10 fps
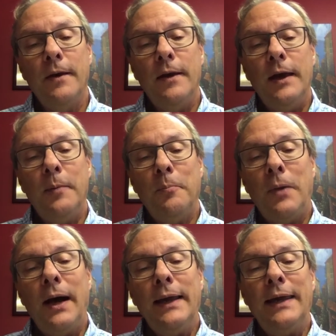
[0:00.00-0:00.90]
it
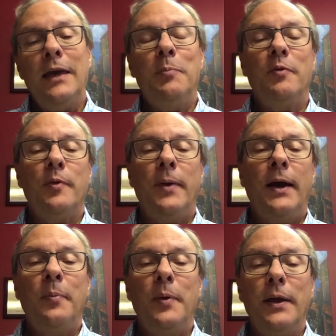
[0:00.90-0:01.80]
might keep it from
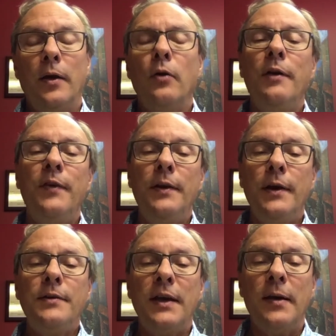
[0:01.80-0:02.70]
happening. Or if it
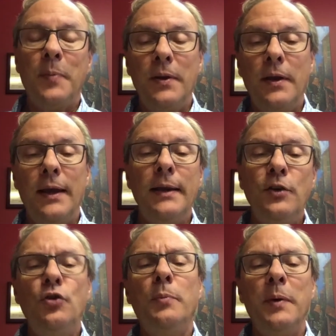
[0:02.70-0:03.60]
does happen, at least
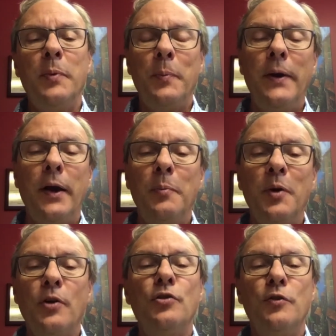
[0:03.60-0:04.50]
you'll be prepared
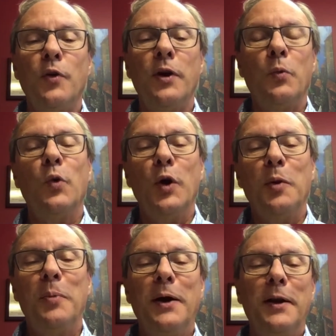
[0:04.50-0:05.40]
because you've already worried
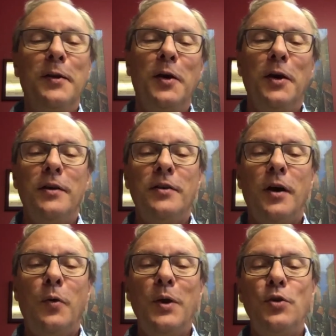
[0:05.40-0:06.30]
about it.
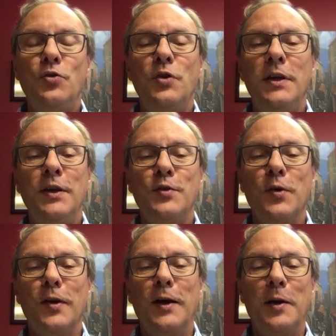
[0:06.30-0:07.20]
So we used to tease her
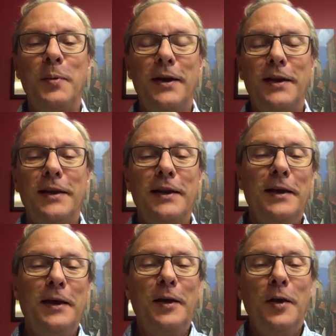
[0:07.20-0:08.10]
a lot about
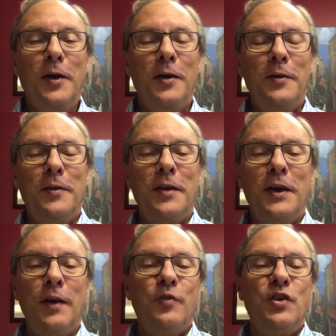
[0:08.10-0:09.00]
the
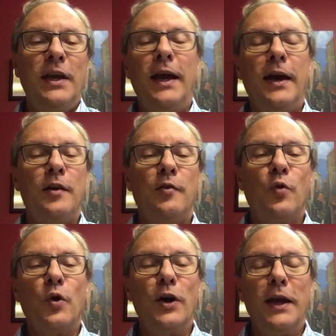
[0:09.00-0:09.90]
gift she had of
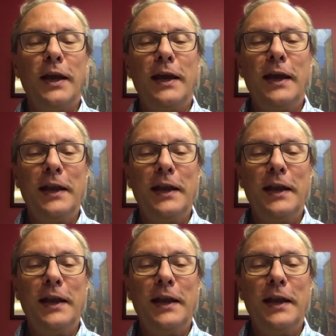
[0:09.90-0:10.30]
worrying,